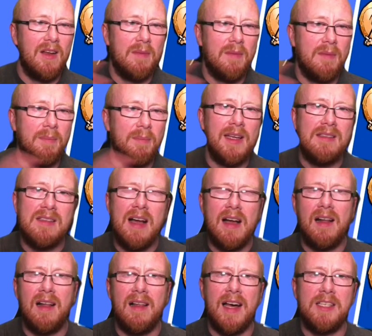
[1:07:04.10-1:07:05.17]
of plugins
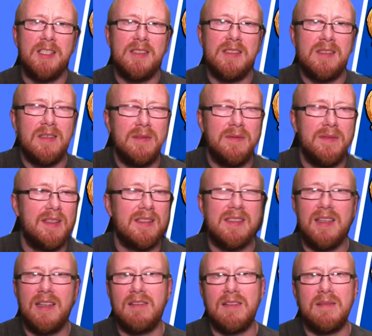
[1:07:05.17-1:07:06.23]
that clash and stuff, and
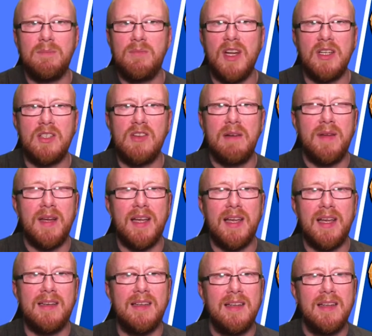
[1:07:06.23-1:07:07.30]
still bring traffic
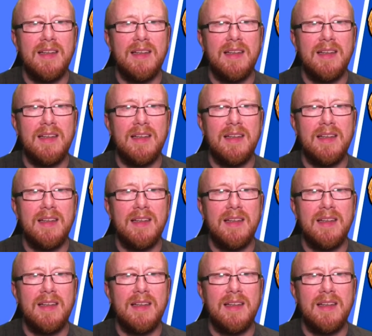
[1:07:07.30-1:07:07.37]
in.